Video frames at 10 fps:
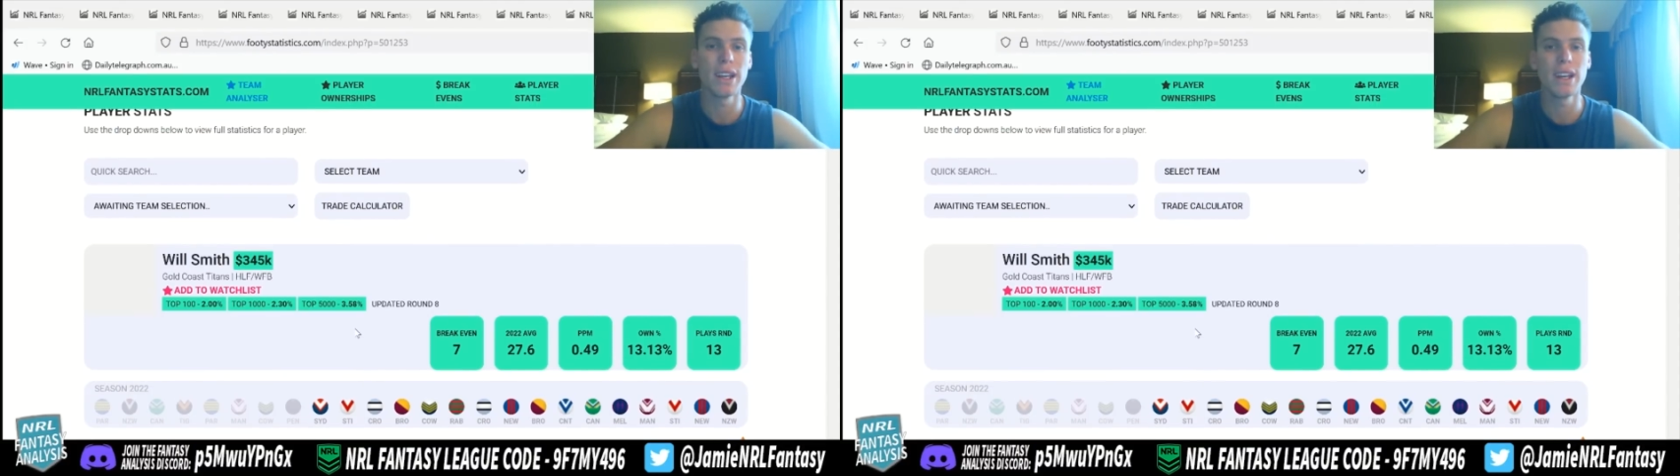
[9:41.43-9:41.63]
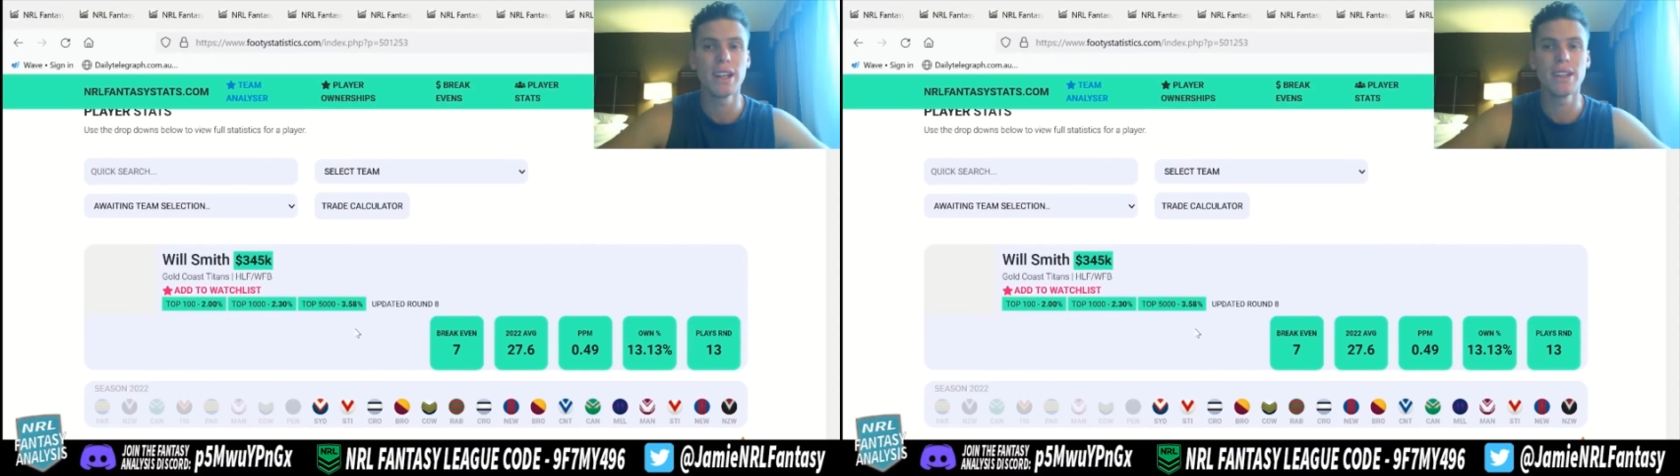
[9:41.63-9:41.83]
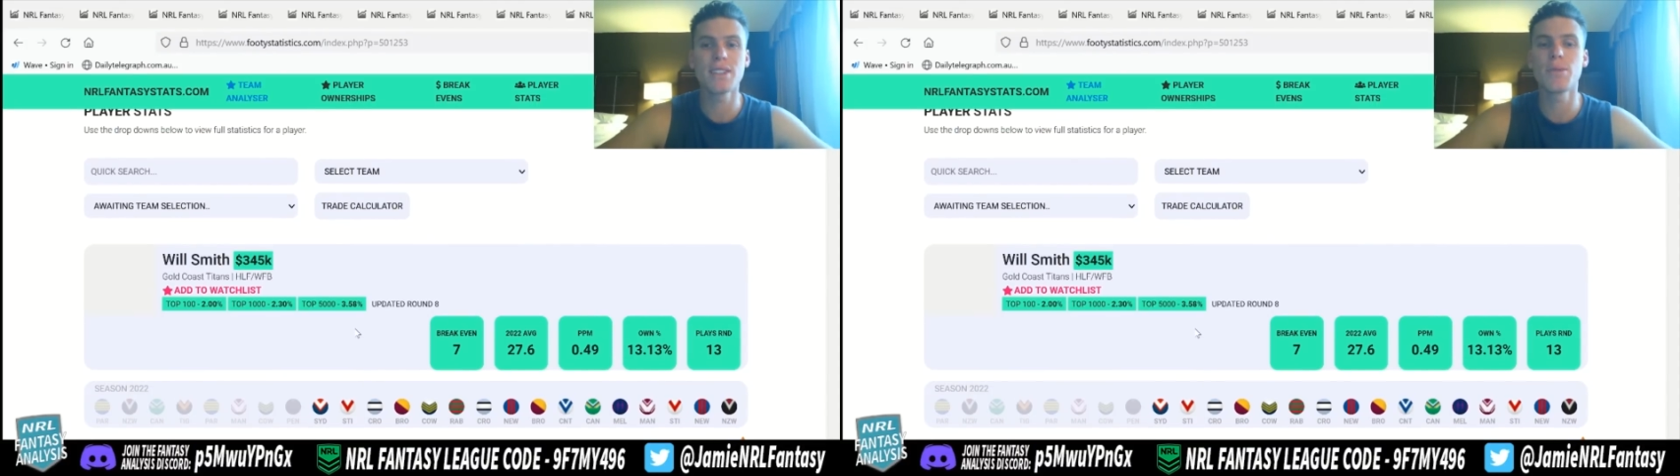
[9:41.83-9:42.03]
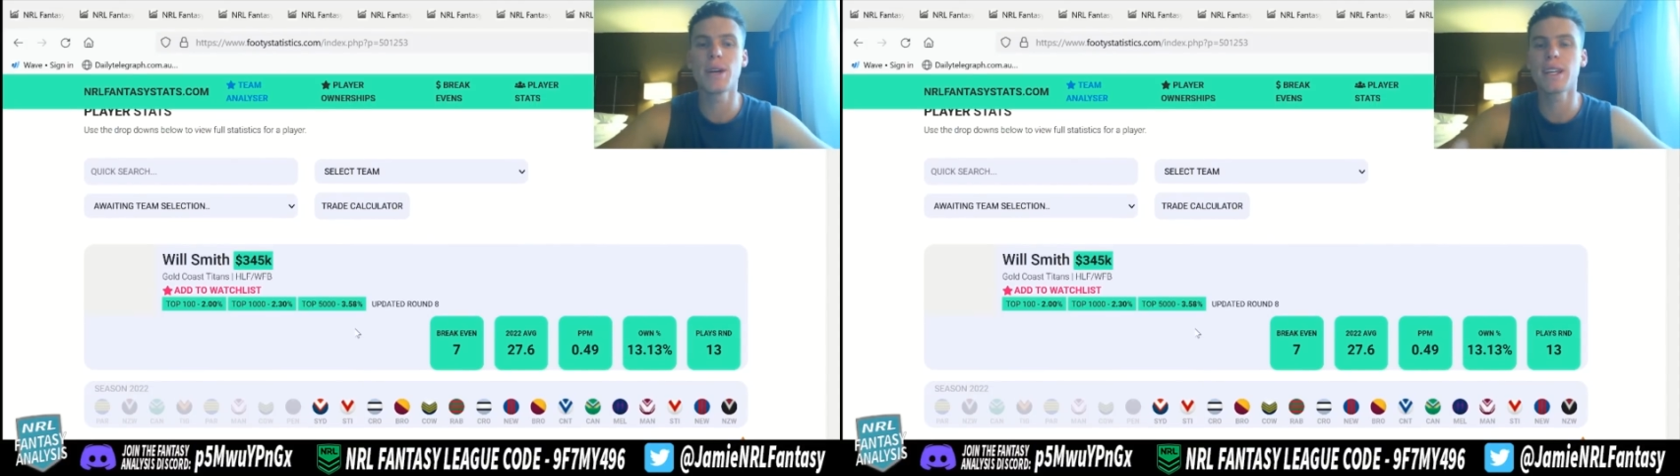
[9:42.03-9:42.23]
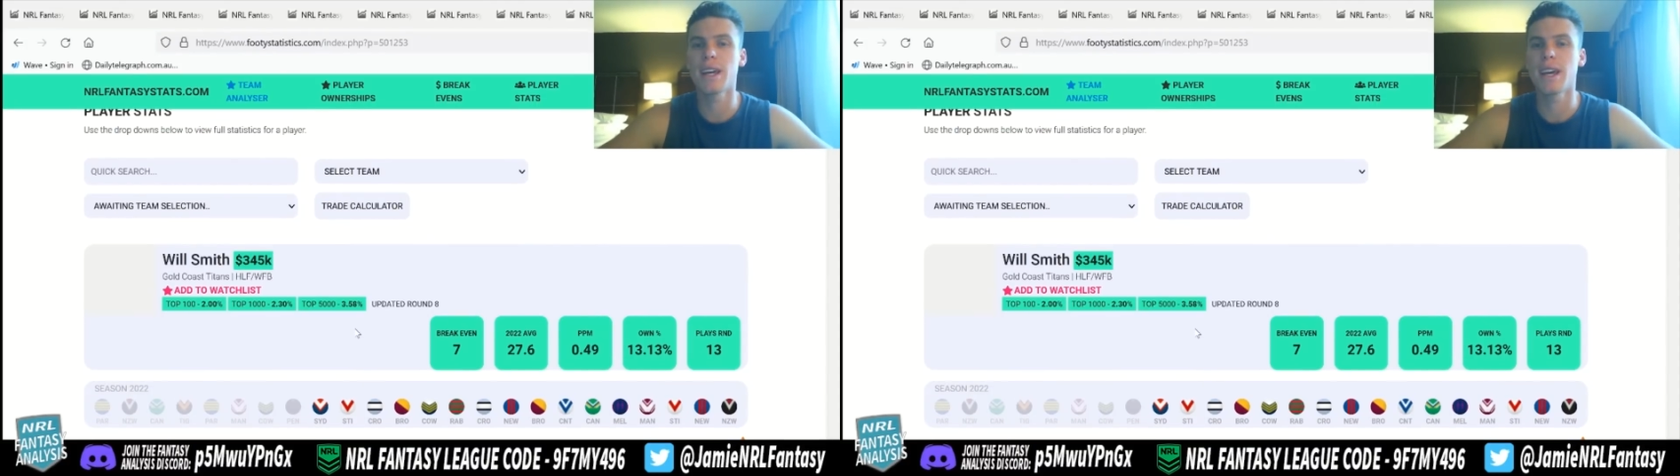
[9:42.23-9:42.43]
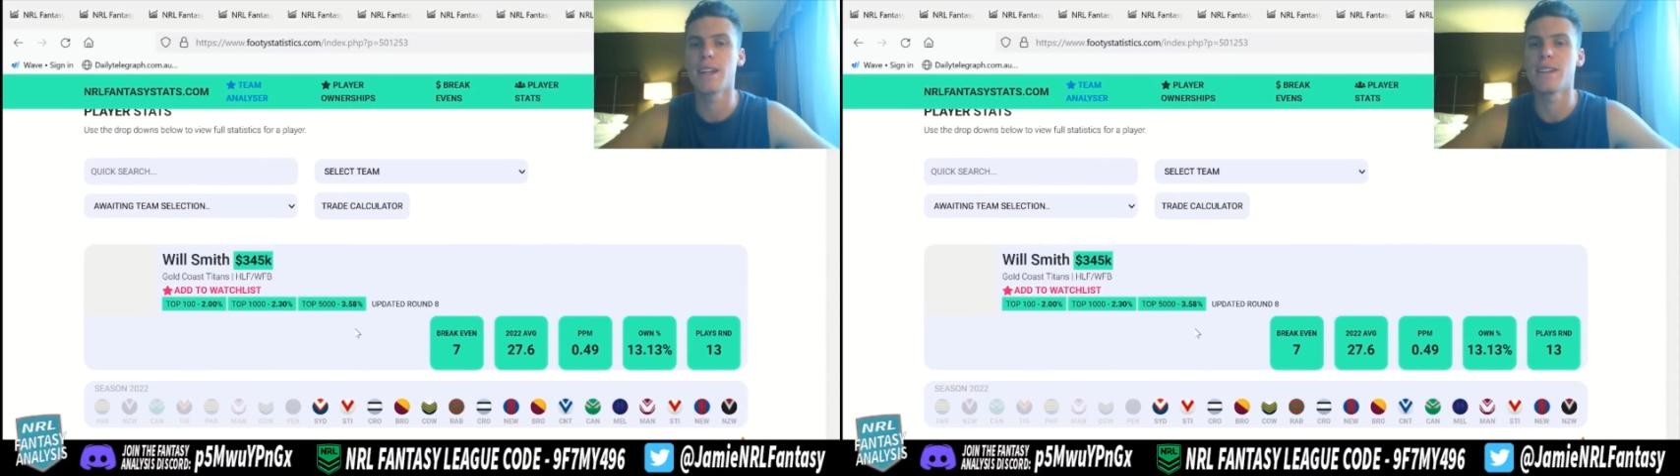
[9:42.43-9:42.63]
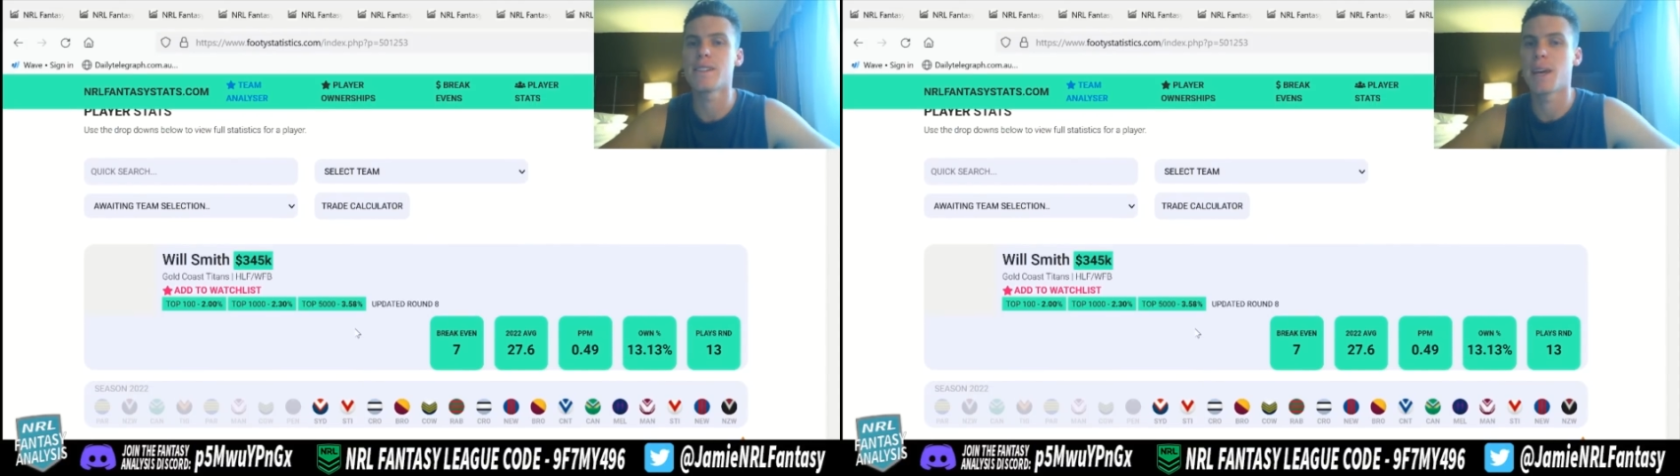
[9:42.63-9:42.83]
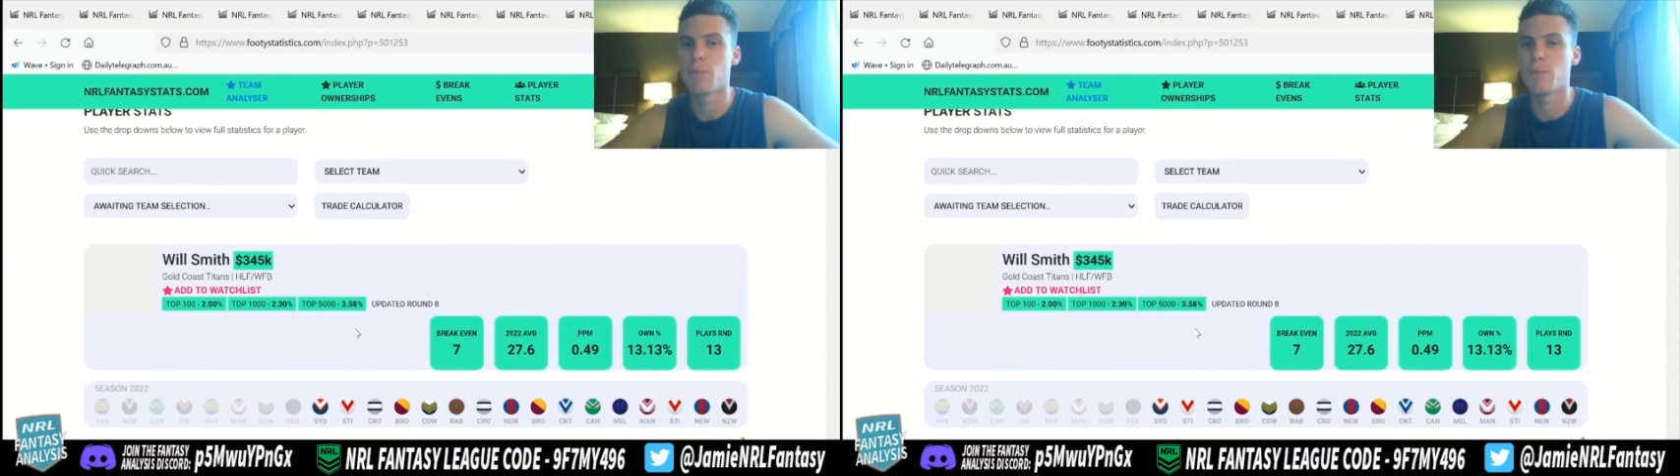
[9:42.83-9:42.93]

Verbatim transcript: this week and, and